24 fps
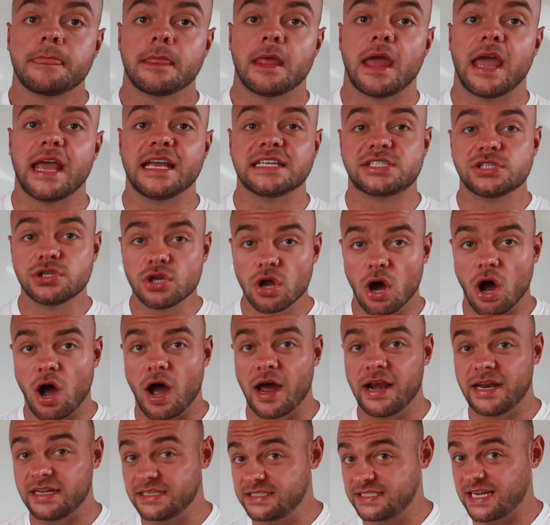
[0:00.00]
It's not
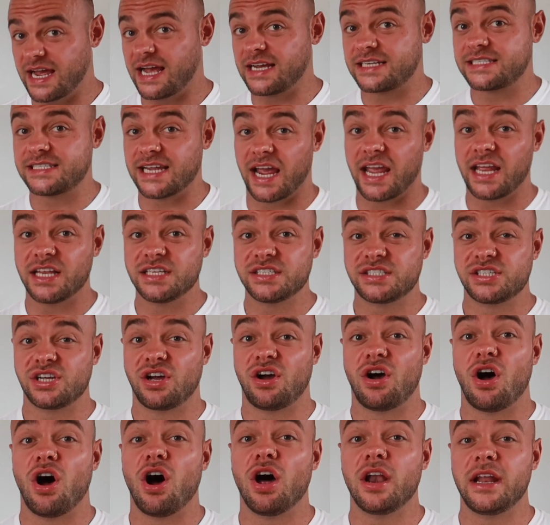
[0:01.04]
an exact science.
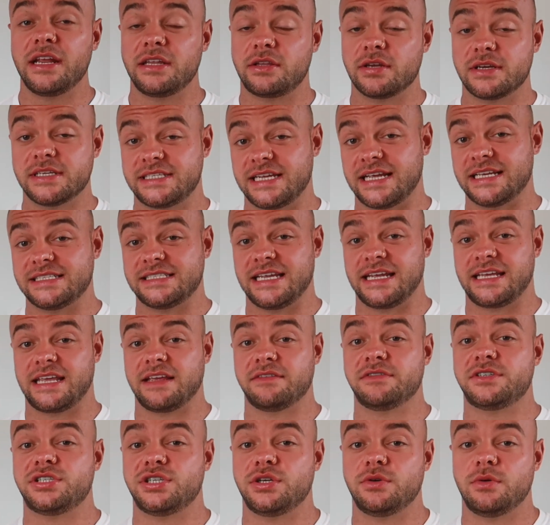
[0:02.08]
All it does is it
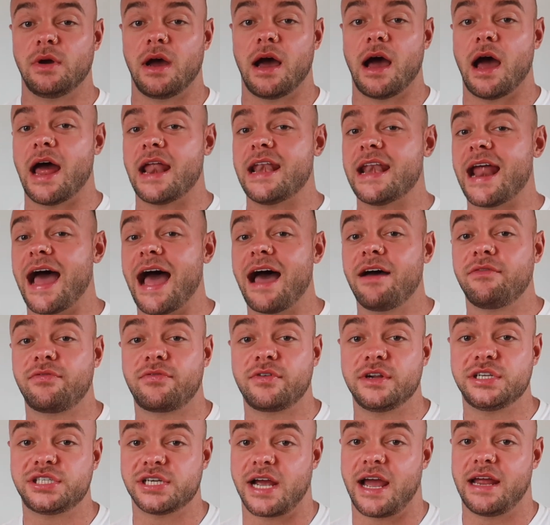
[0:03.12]
gives you an
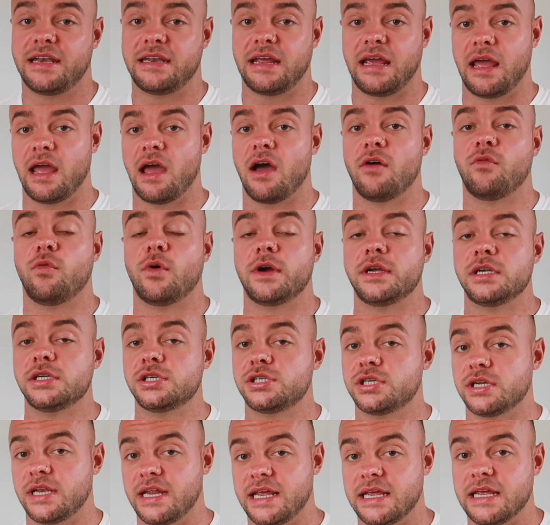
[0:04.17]
average idea of what you
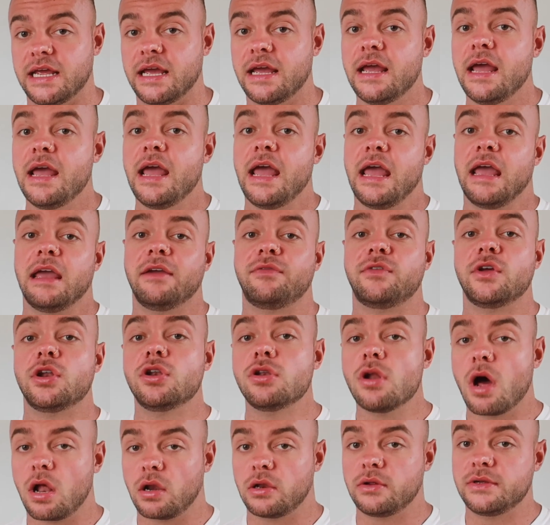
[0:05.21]
should eat. If you're
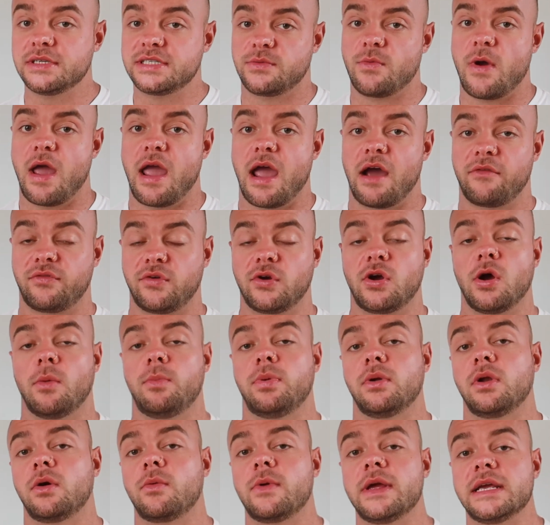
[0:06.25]
not losing weight after a
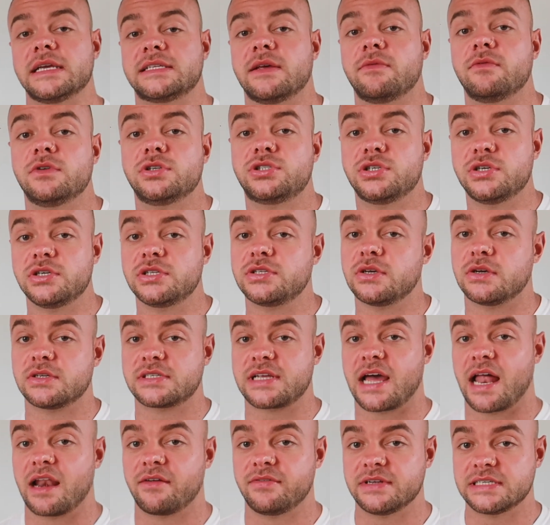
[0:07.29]
couple of weeks, then reduce those
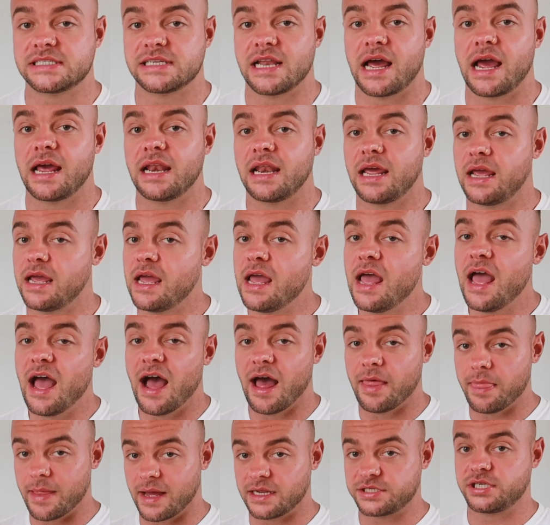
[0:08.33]
calories slightly
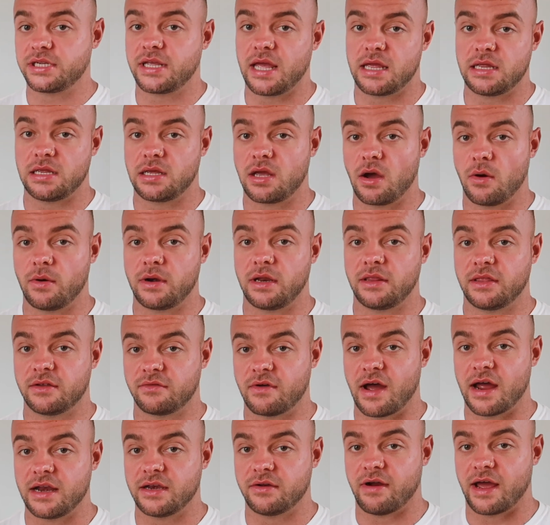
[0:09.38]
and that should get you going in the
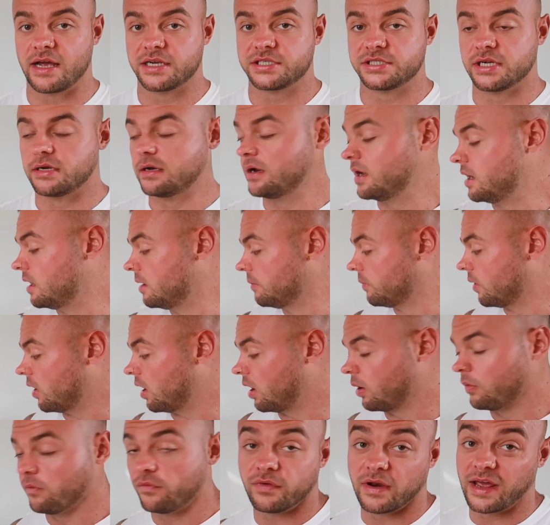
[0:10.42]
right direction. But
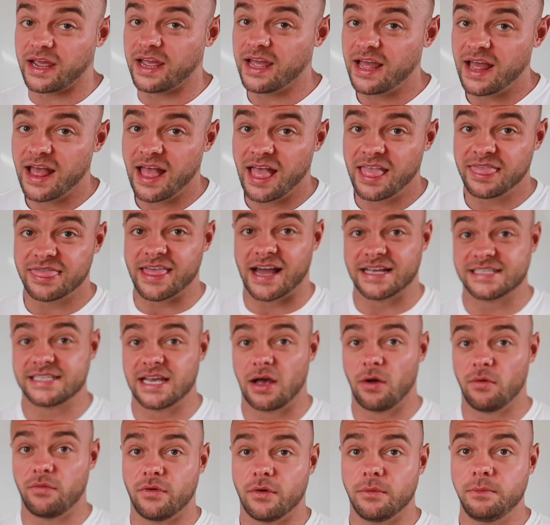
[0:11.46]
hopefully that's
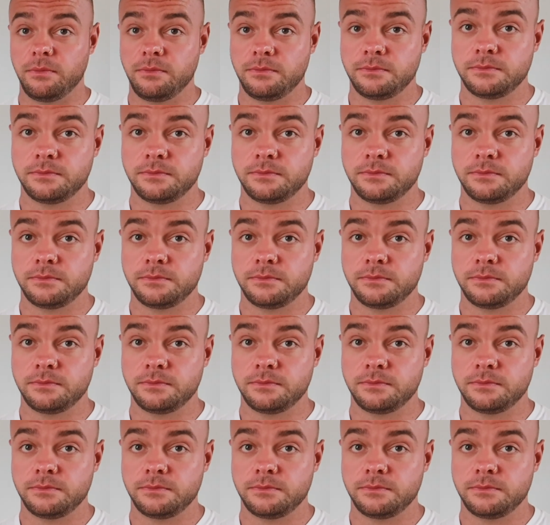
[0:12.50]
helpful.